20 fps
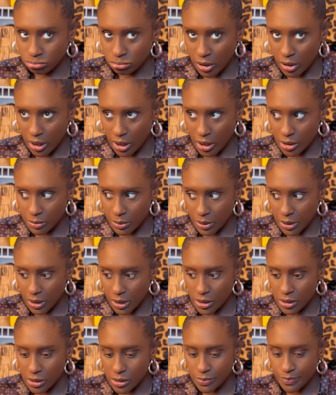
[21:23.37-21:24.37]
it is what it
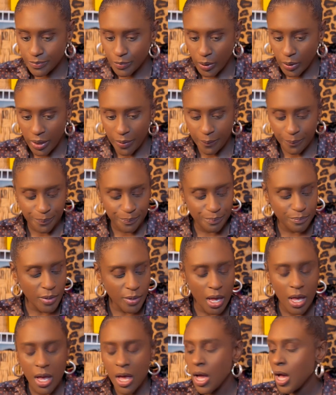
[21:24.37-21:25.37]
is. Okay.
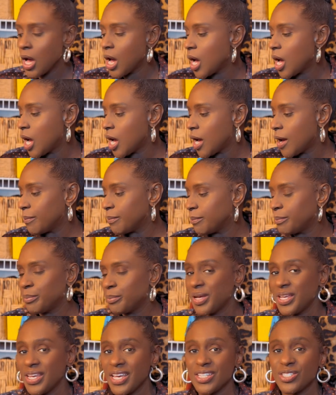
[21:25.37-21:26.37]

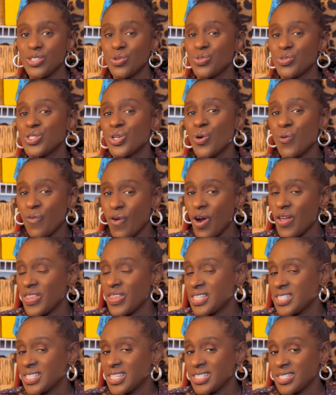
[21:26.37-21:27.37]
But yeah, so far
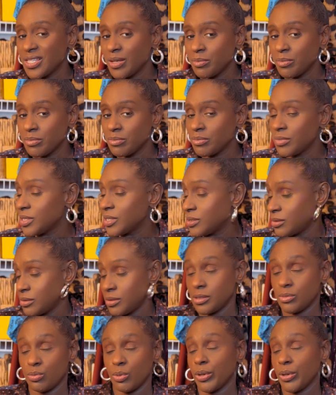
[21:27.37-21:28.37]
this system is
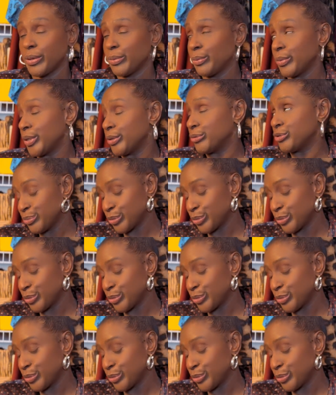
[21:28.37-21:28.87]
working well.